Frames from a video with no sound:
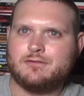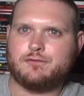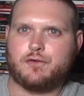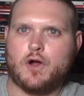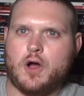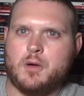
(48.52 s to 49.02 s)

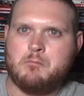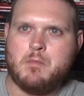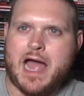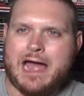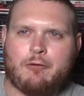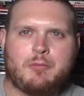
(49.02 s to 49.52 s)
from
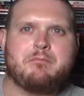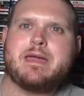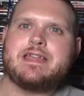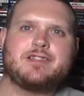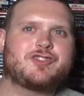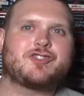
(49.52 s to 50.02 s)
our
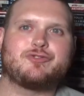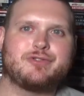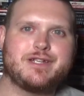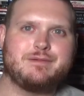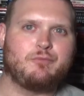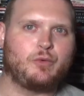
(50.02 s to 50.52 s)

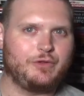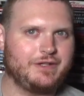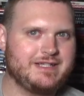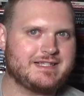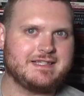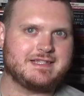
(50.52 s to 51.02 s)
mainstream
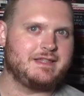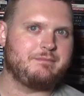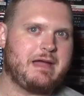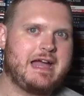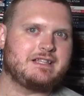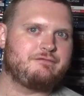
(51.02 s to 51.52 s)
releases in the
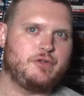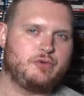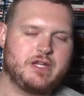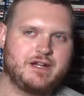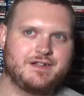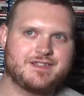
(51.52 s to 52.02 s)
past few
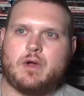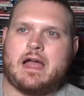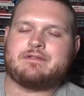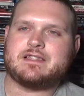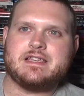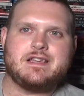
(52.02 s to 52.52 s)
years. I've
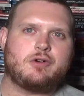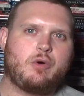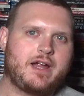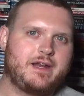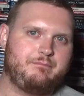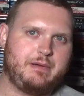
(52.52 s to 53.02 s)
seen
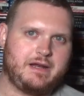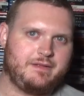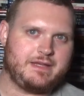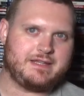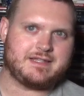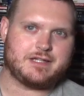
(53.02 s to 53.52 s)
quite a bit of
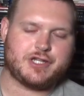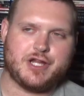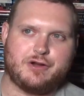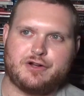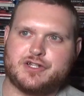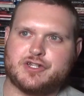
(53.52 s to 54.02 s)
these this
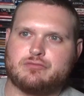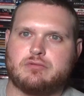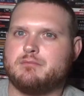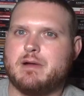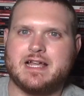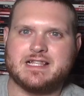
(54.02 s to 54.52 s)
year, and it just
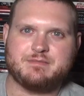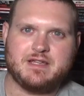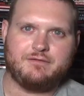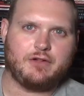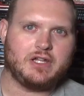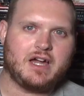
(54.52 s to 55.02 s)
reminds me
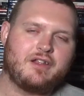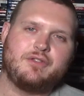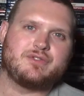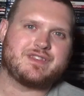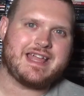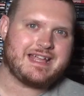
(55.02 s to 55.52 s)
of a lot of
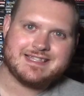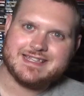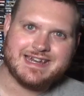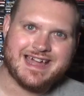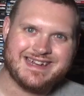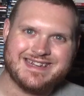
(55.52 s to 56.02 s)
those
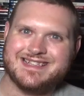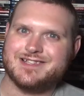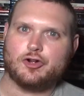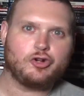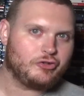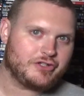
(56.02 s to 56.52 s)
1990s,
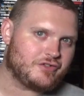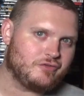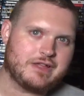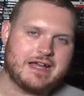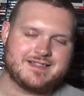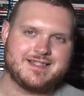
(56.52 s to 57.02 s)
early
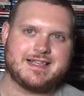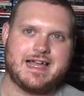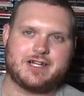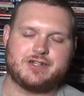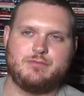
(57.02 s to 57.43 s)
2000s action